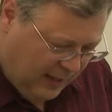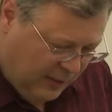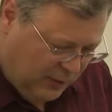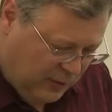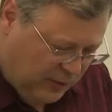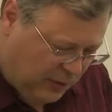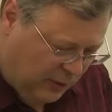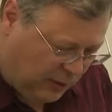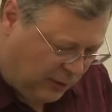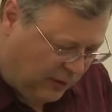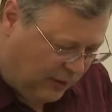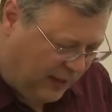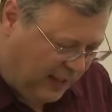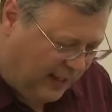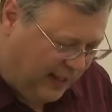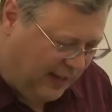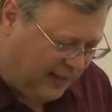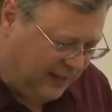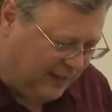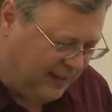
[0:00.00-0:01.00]
So
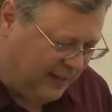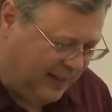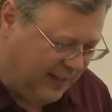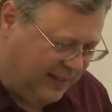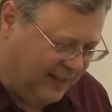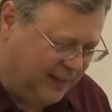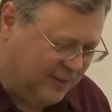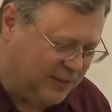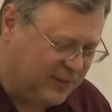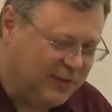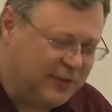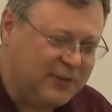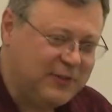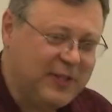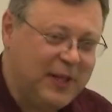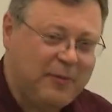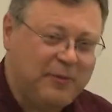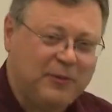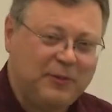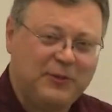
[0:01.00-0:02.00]
this
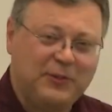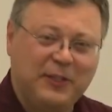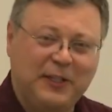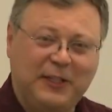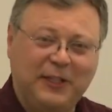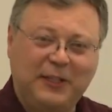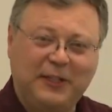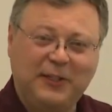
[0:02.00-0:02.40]
system is still in